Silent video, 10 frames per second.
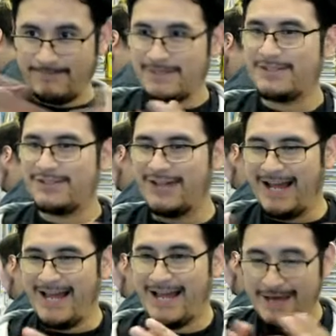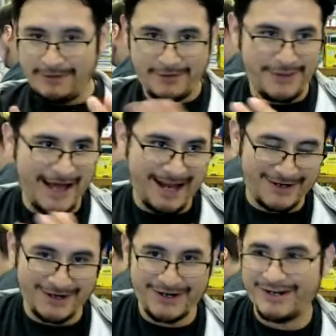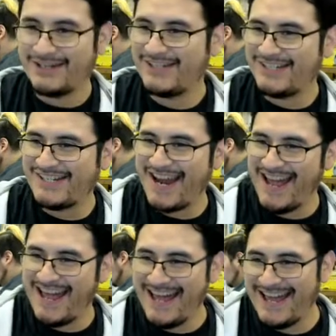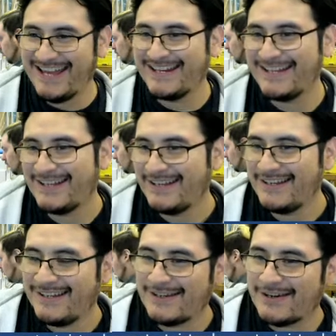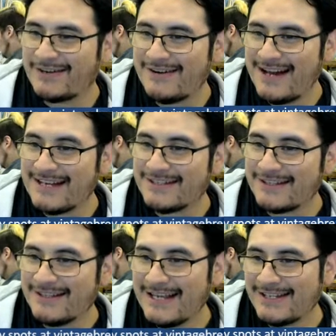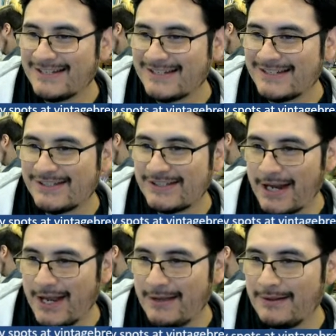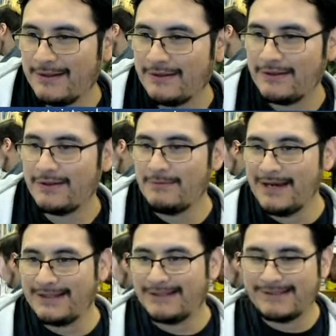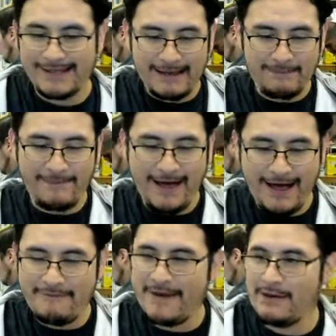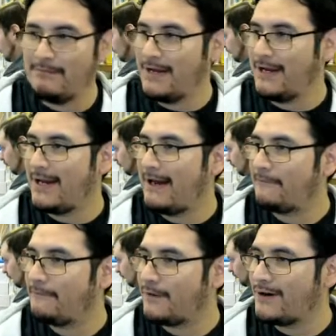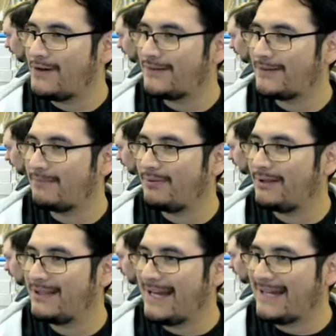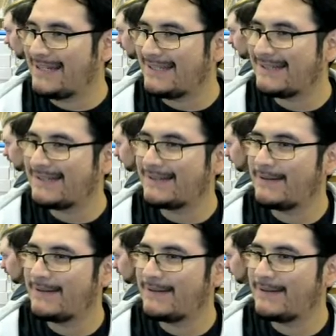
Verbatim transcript: Shane Thacker. Shane, congratulations, Shane. You made the top five and you made it at first place.